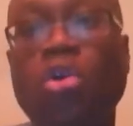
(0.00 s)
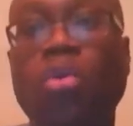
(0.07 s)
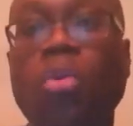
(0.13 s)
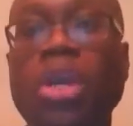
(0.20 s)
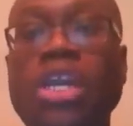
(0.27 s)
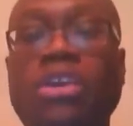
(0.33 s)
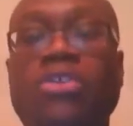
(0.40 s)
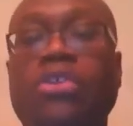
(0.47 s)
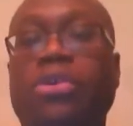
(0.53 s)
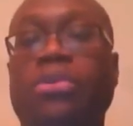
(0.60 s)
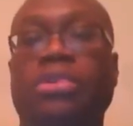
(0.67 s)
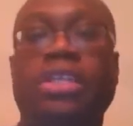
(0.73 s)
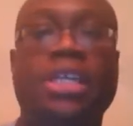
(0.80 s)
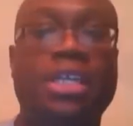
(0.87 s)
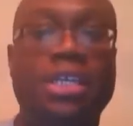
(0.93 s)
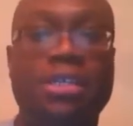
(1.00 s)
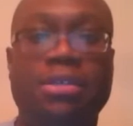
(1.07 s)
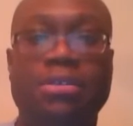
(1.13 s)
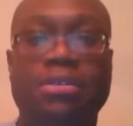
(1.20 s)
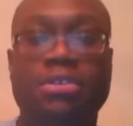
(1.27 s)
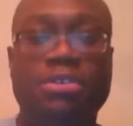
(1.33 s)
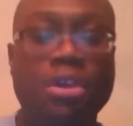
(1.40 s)
week 13.
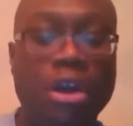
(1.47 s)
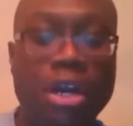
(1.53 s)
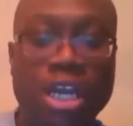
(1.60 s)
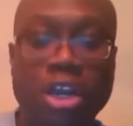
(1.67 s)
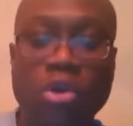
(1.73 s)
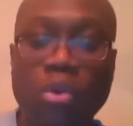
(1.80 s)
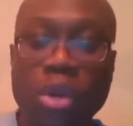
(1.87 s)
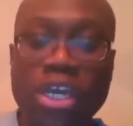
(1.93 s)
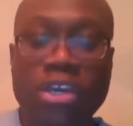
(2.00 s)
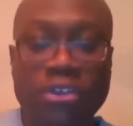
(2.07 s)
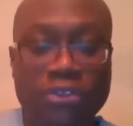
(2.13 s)
Starting week